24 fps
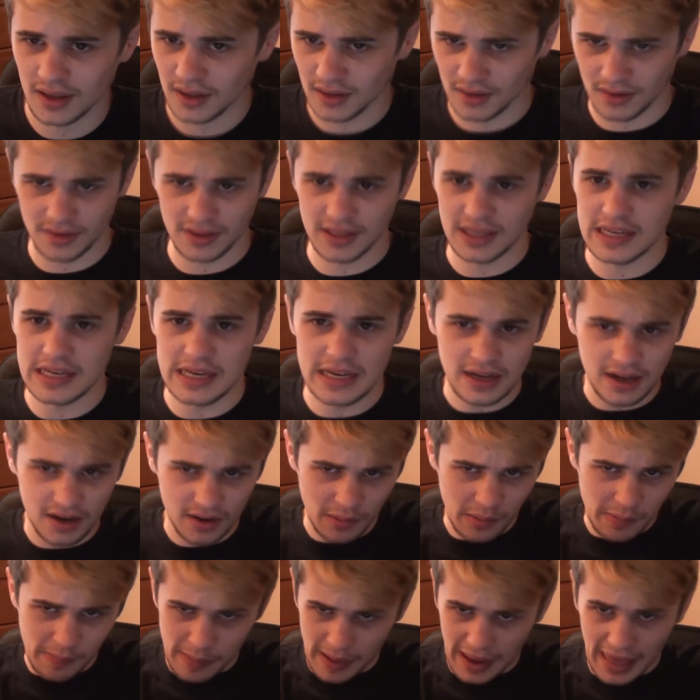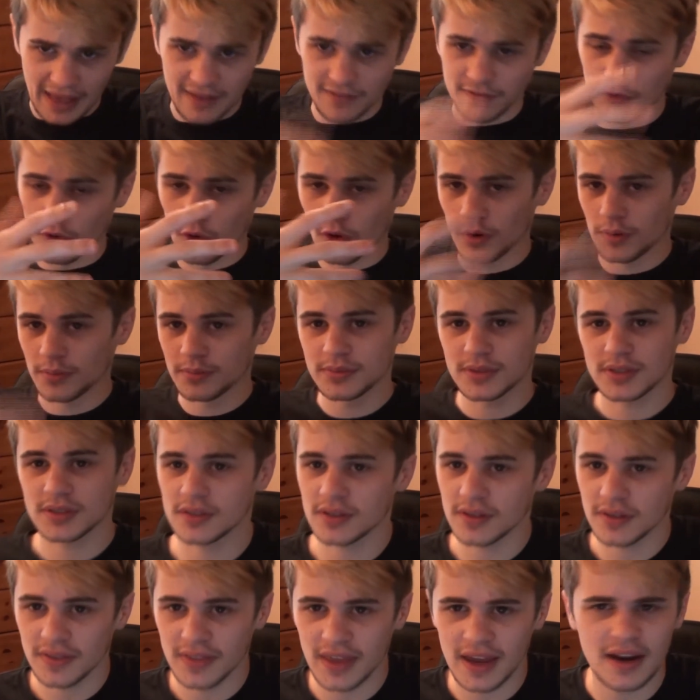on
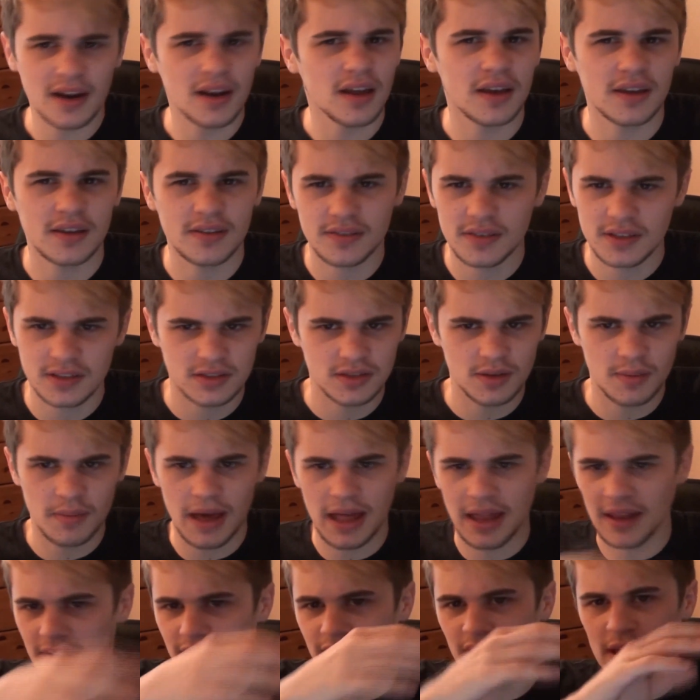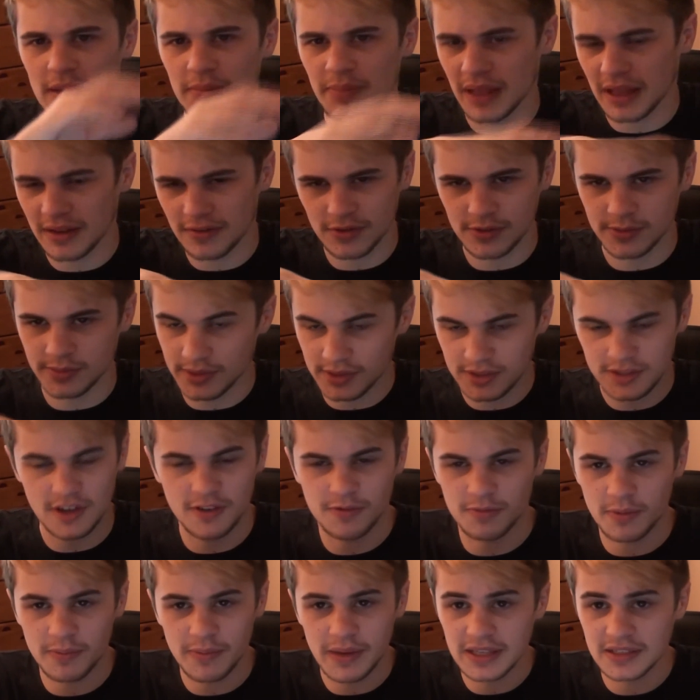platforms. There's some elevated platforms and
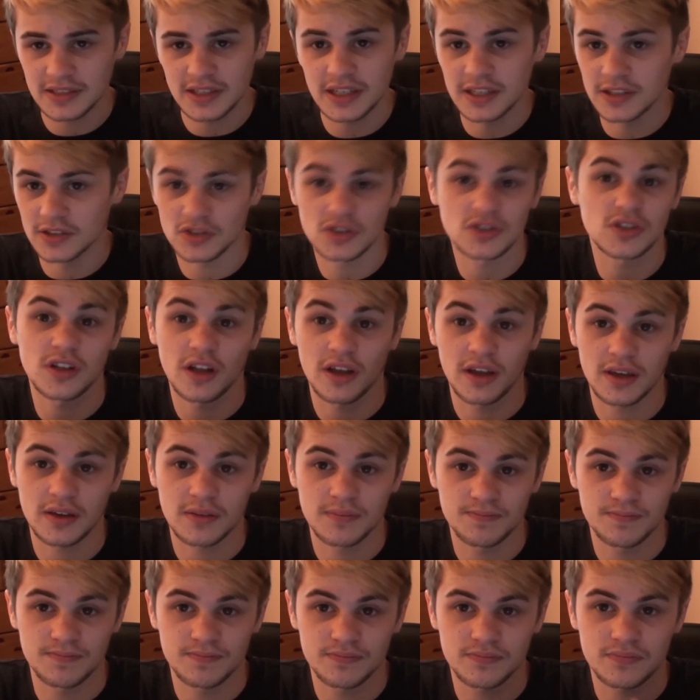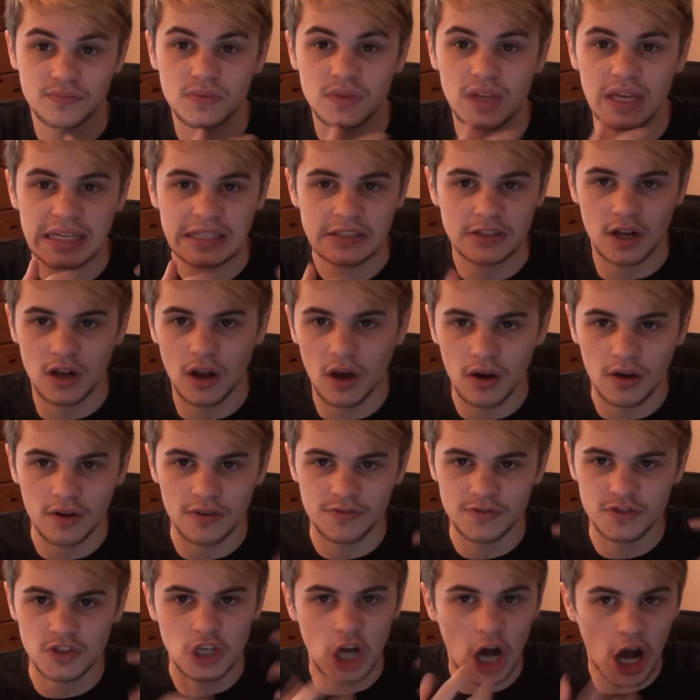stuff, but basically you just like, it's a lot
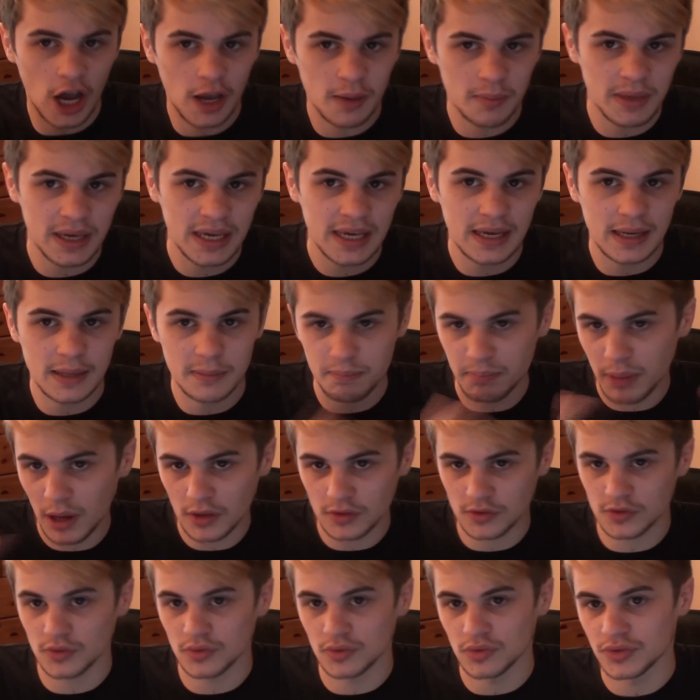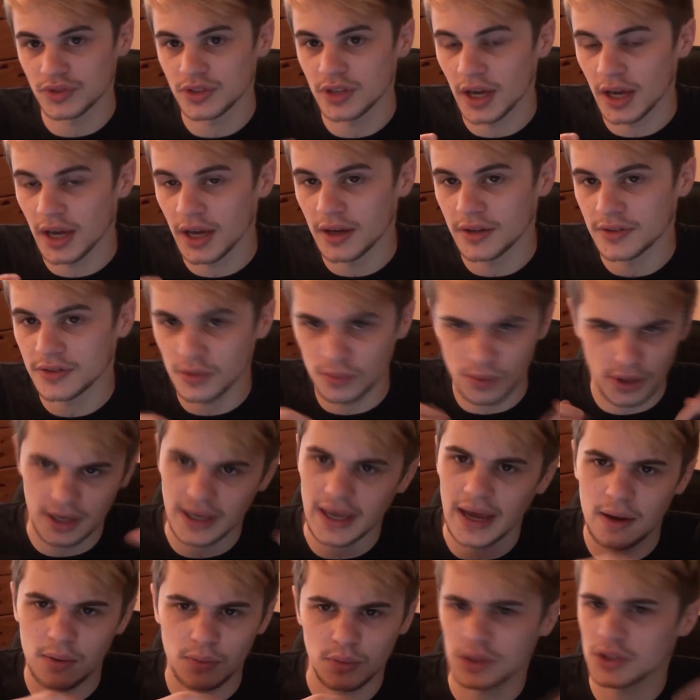of timing and puzzles to
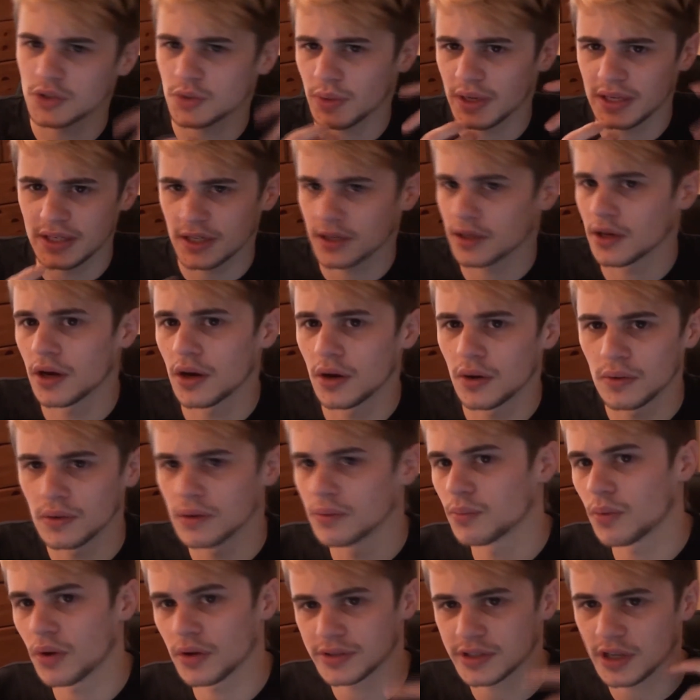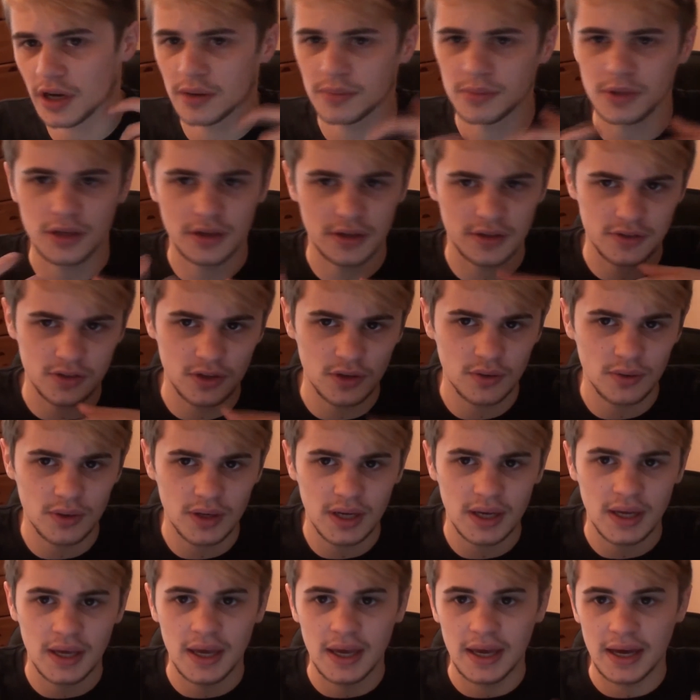work out which way to go and what time you got to do
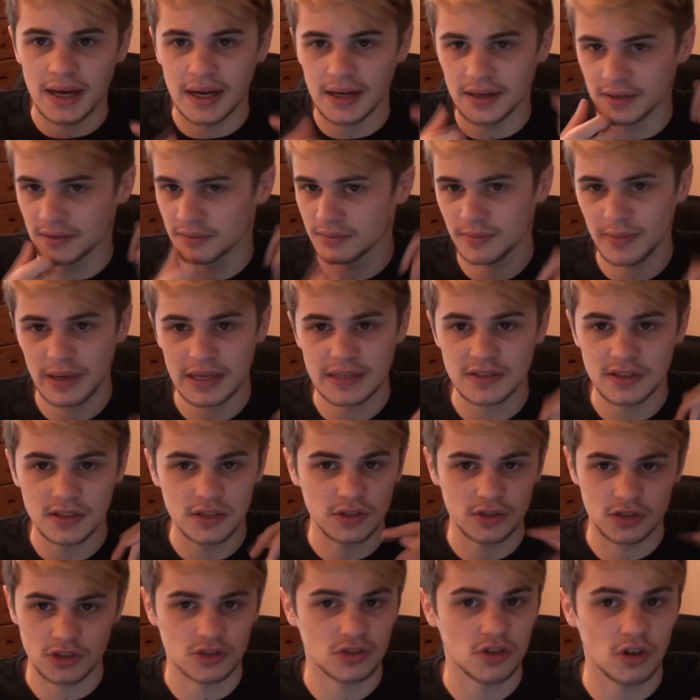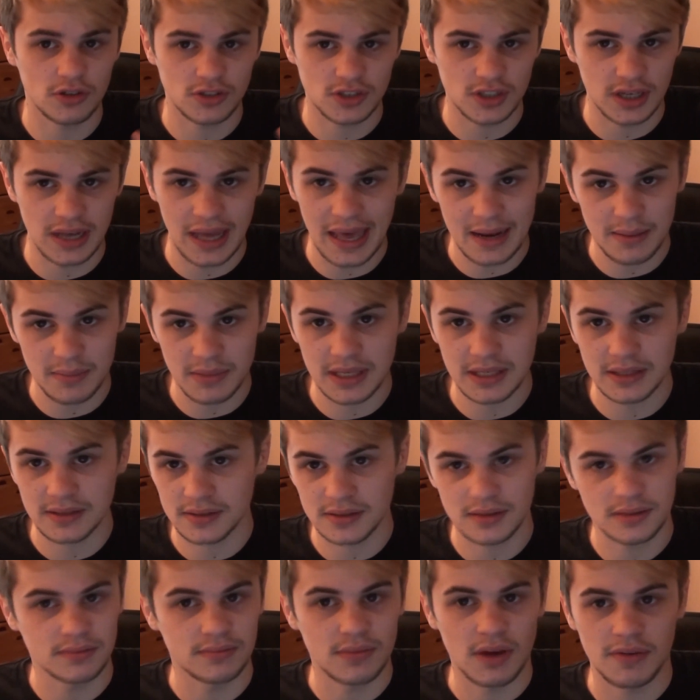it, and basically you're just dodging enemies
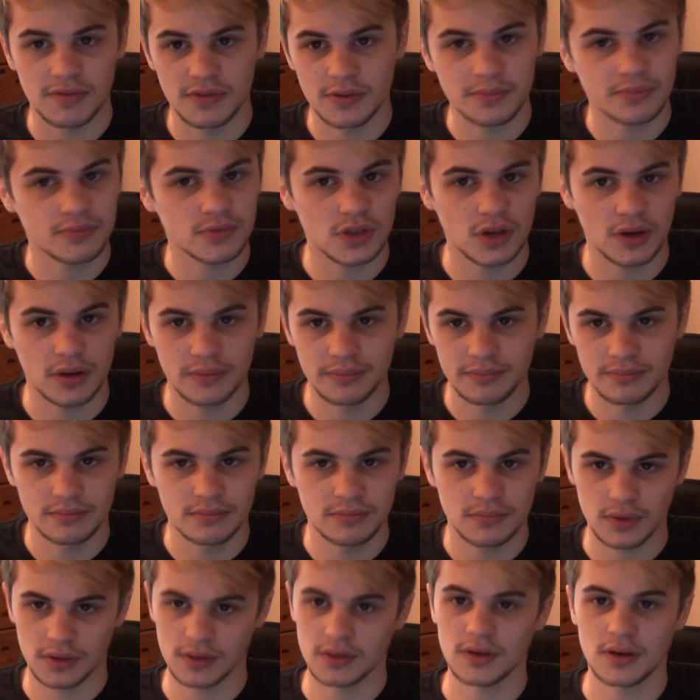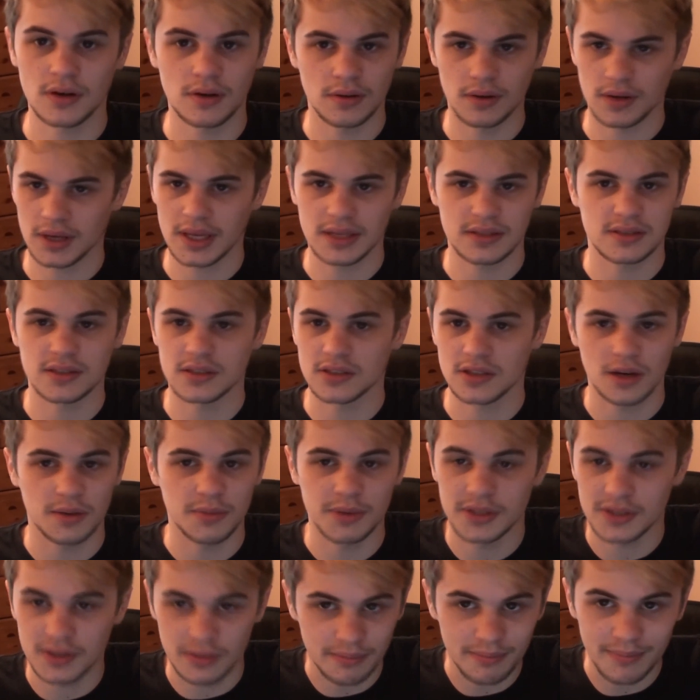and other giant, I don't know, I guess there's going to
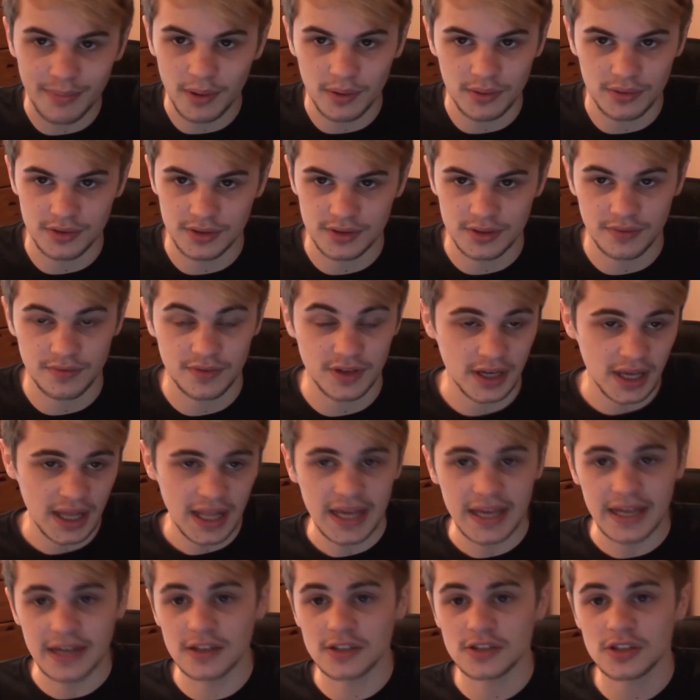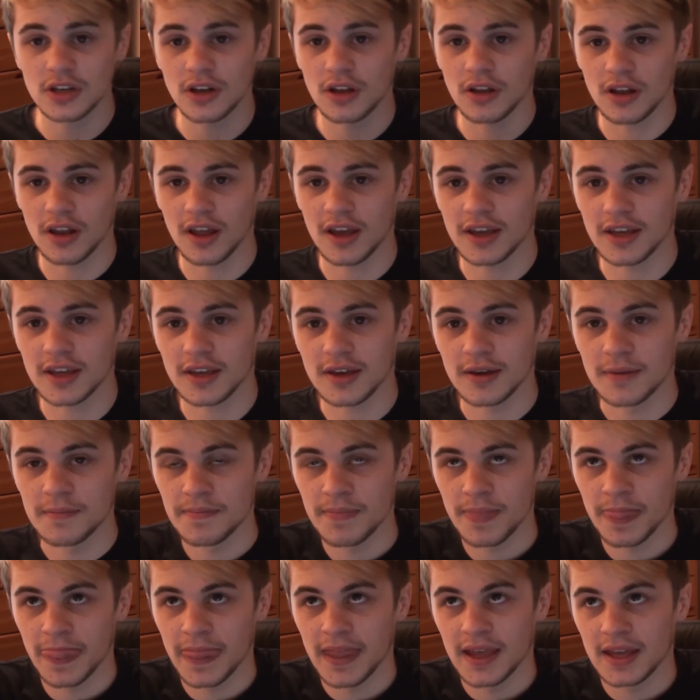be some boulder or something. It looks a lot like
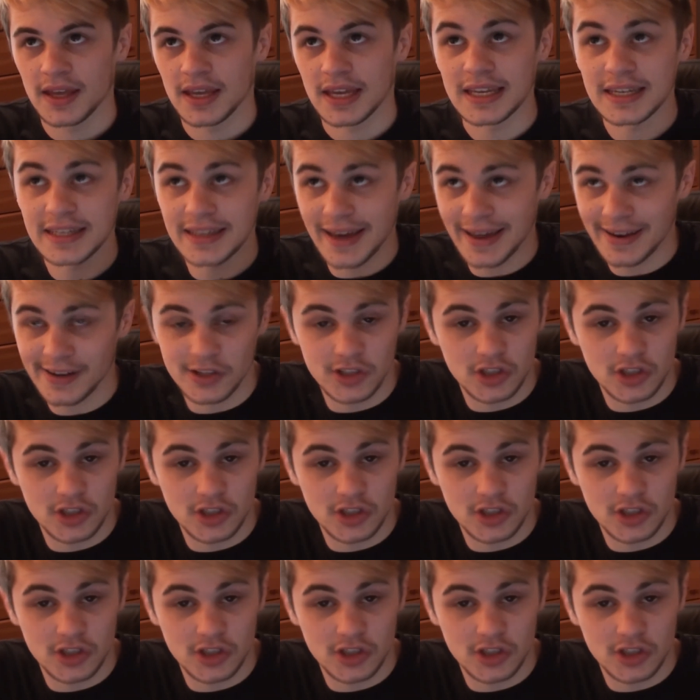Indiana